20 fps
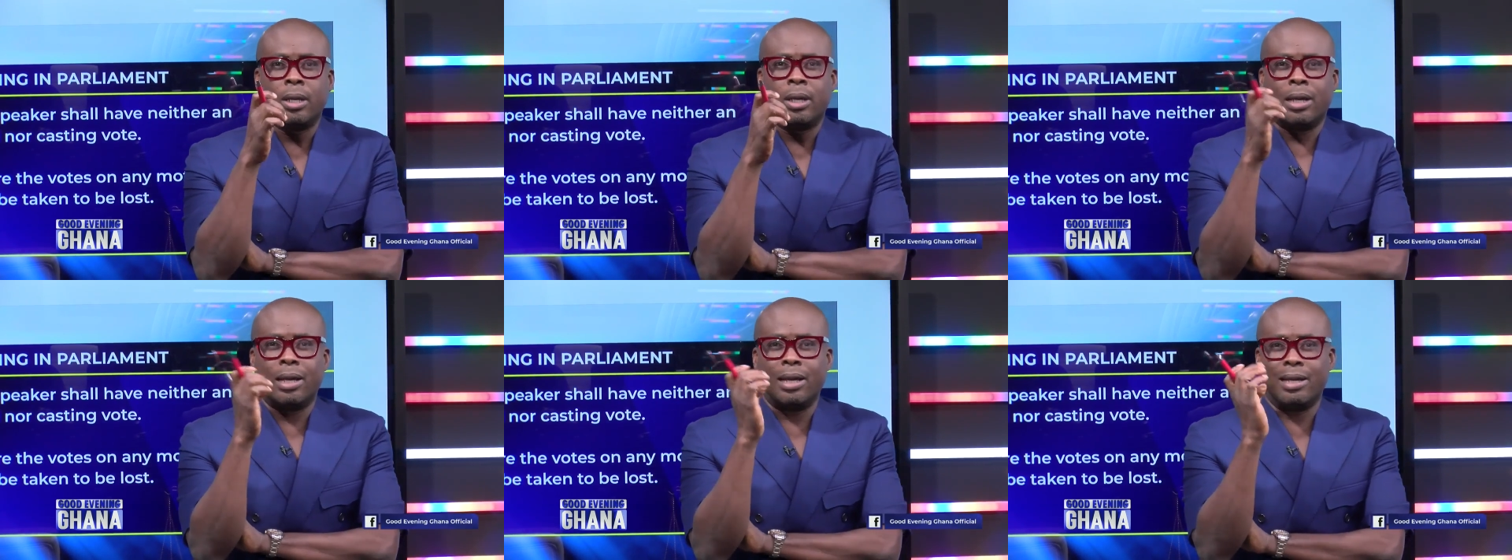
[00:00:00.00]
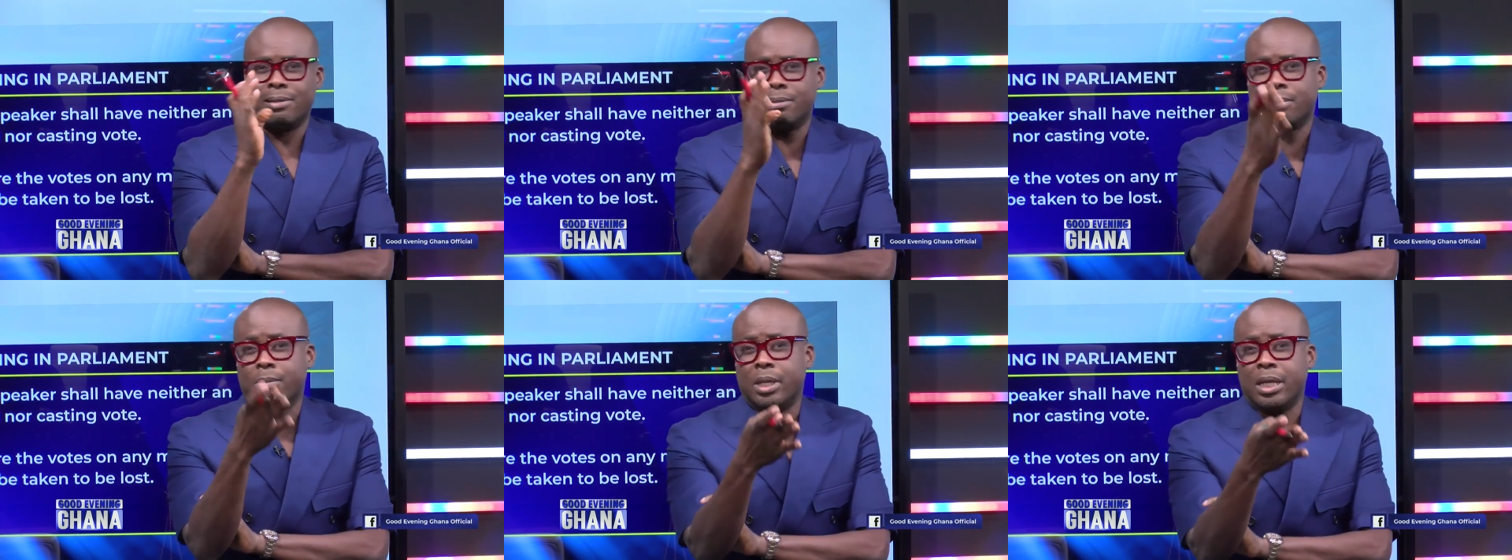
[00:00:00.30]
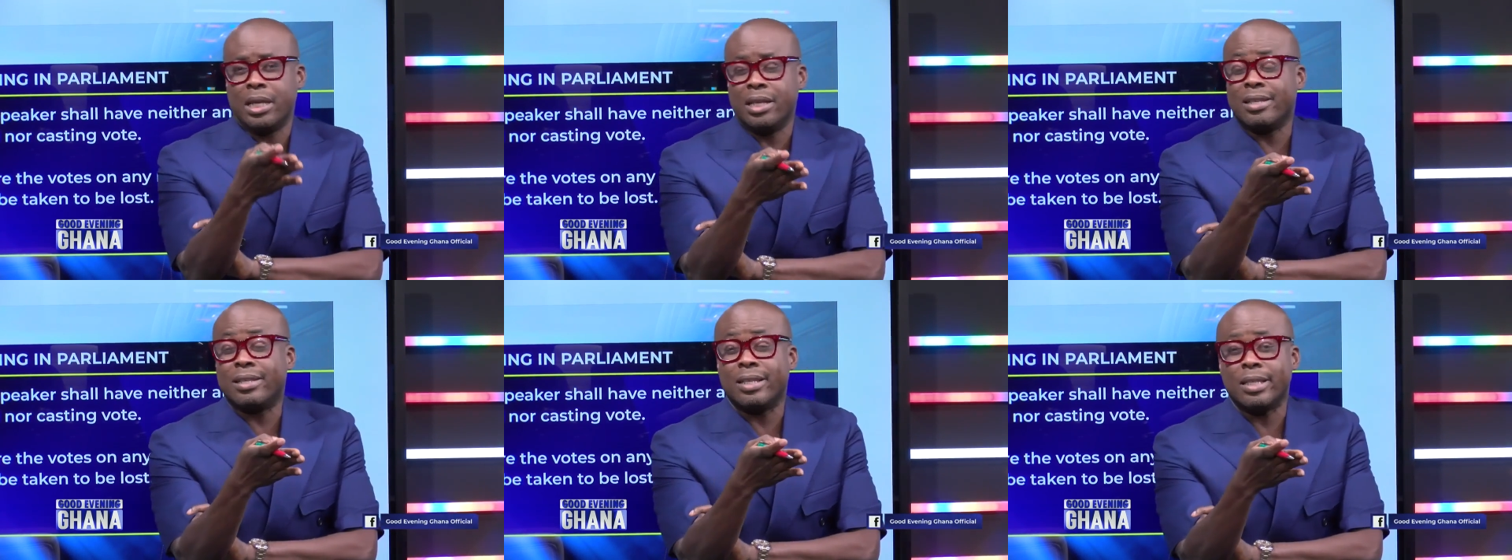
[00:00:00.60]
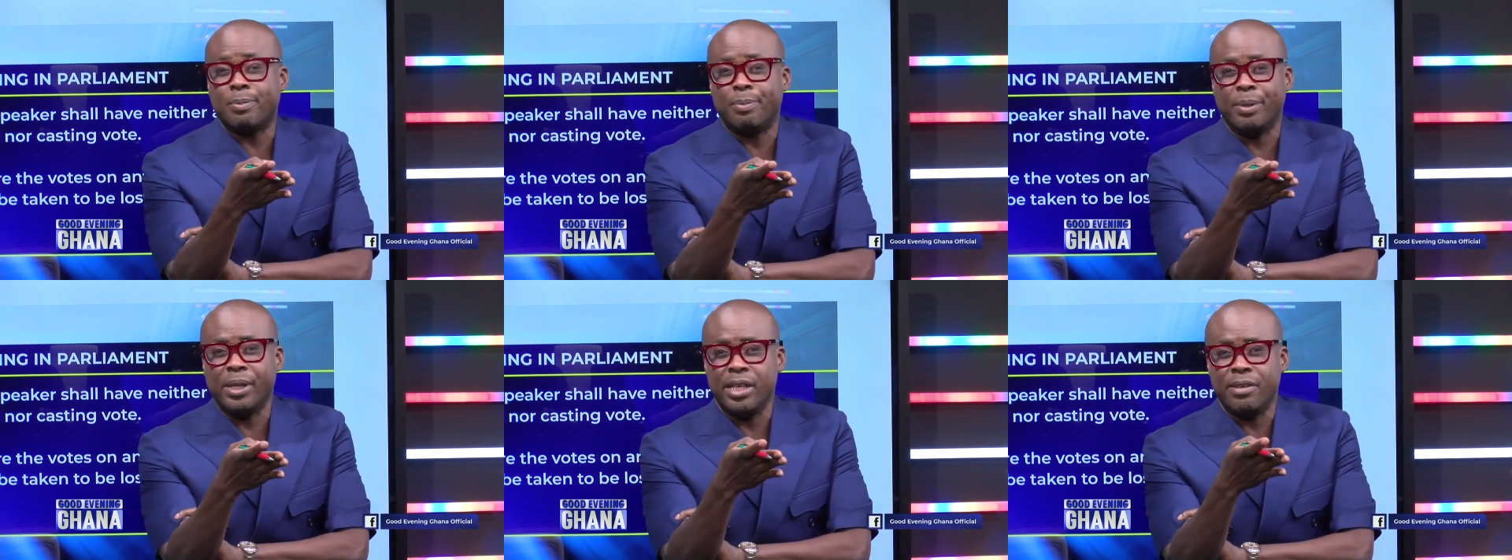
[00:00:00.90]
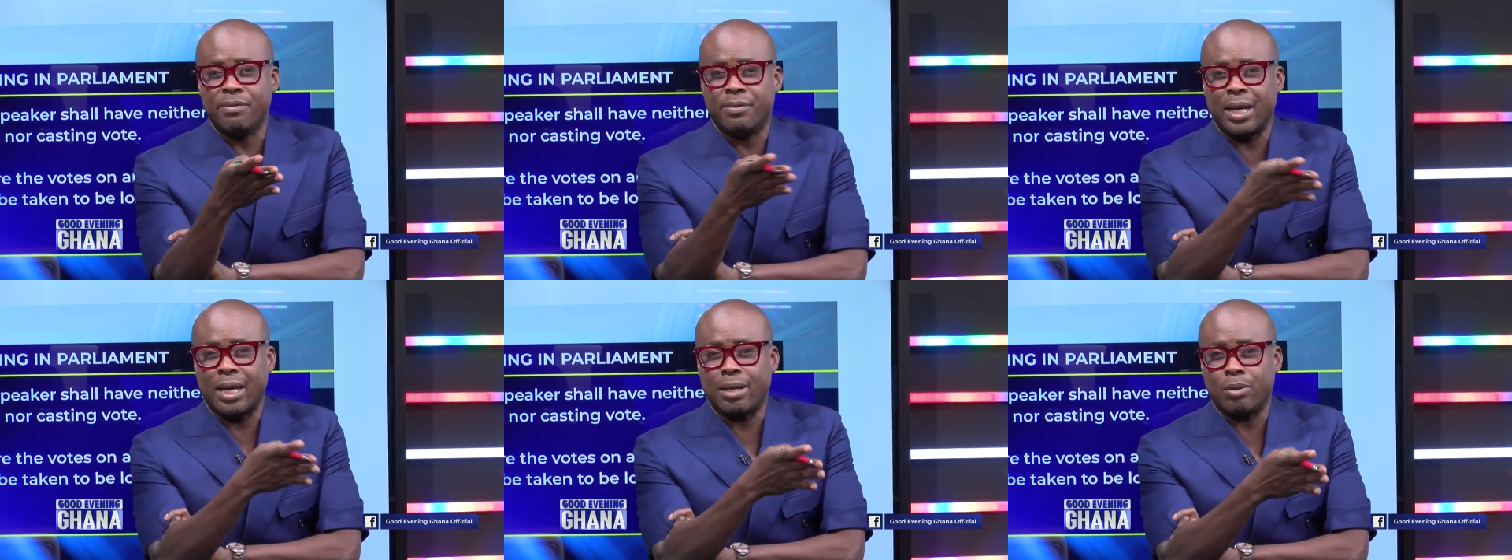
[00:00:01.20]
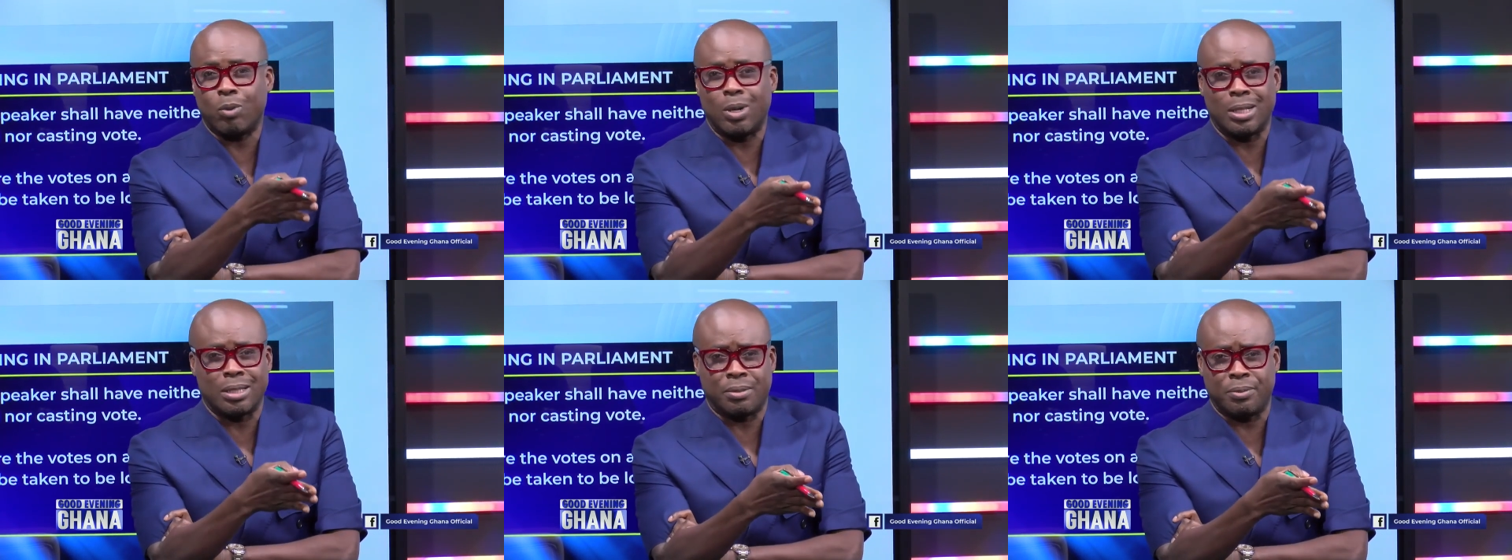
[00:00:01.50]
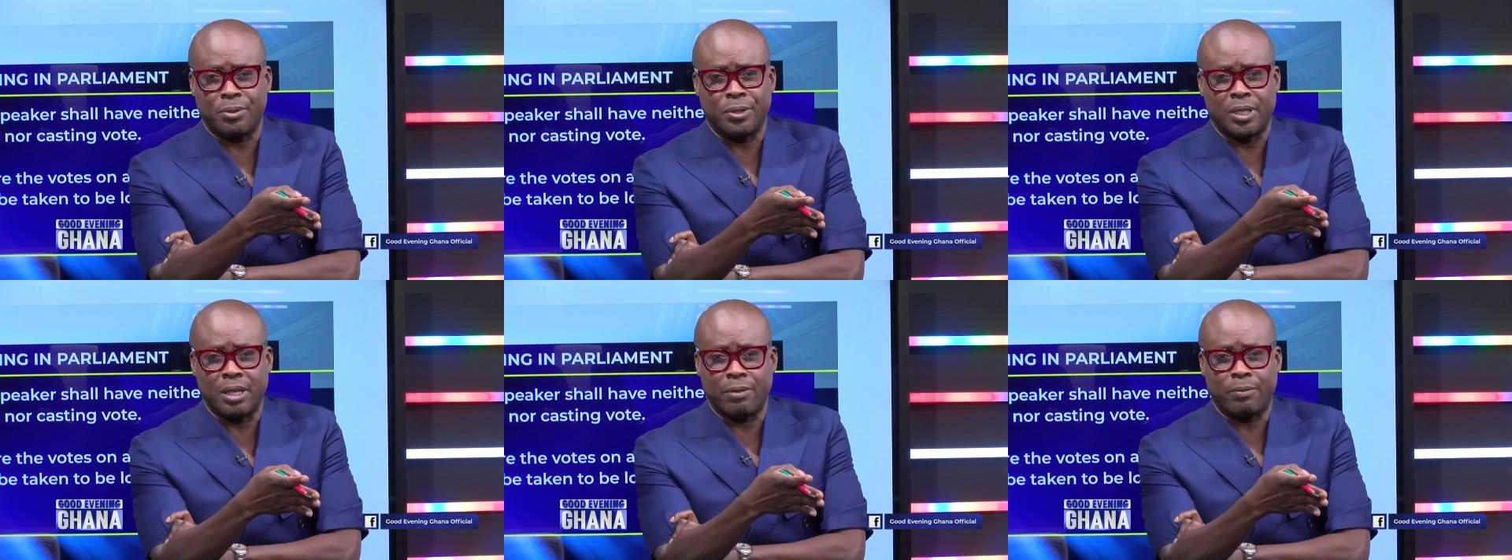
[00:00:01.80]
It is believed that
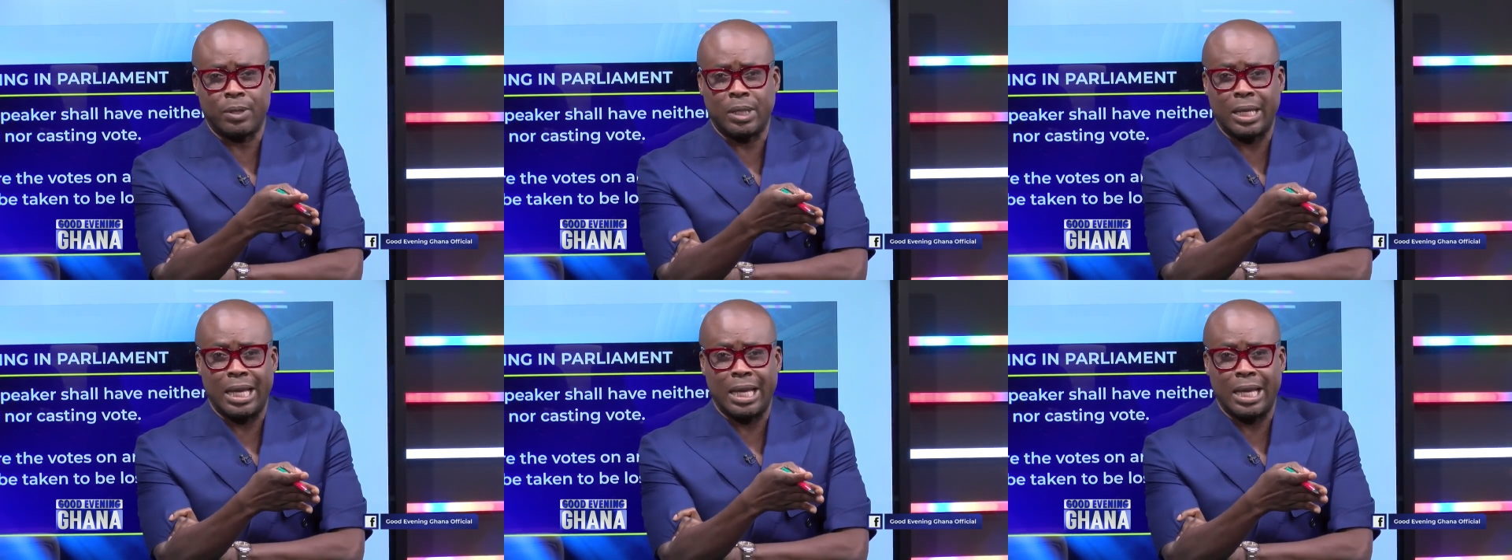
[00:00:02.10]
137